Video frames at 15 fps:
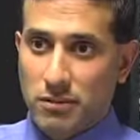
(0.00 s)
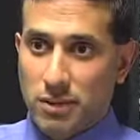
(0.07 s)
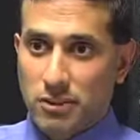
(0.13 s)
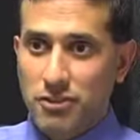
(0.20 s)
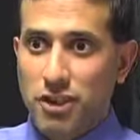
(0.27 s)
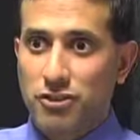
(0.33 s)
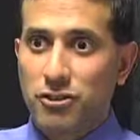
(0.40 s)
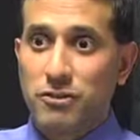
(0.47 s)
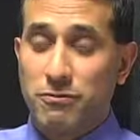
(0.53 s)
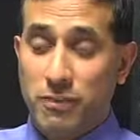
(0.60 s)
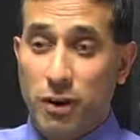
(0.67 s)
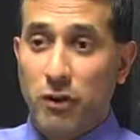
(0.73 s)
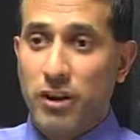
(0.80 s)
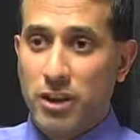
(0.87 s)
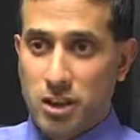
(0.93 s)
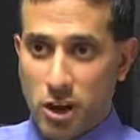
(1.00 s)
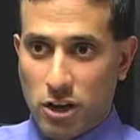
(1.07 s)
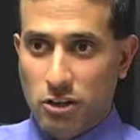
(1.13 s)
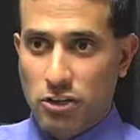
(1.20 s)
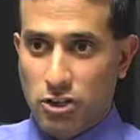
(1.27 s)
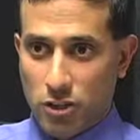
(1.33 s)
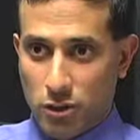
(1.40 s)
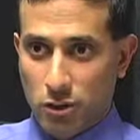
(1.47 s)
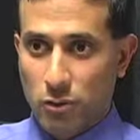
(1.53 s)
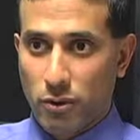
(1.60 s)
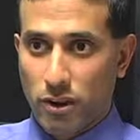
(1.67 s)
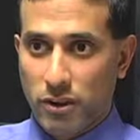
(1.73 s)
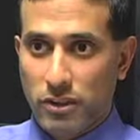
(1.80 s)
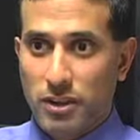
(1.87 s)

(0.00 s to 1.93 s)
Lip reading: essentially very young children.